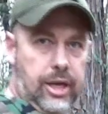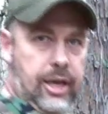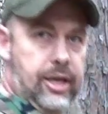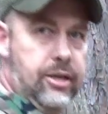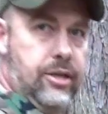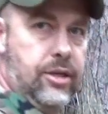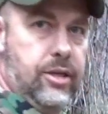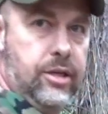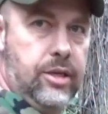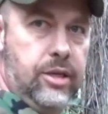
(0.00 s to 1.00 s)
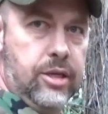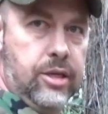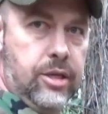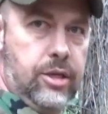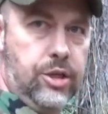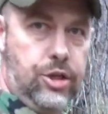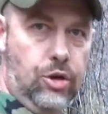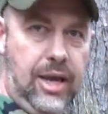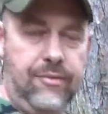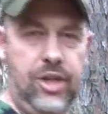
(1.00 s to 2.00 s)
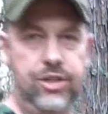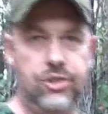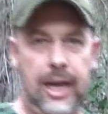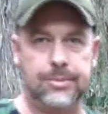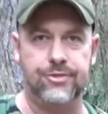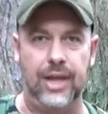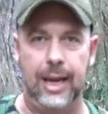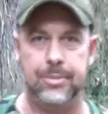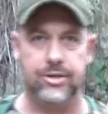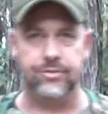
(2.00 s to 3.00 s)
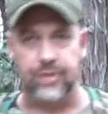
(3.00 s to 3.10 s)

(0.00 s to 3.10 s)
and you don't have any straps flapping and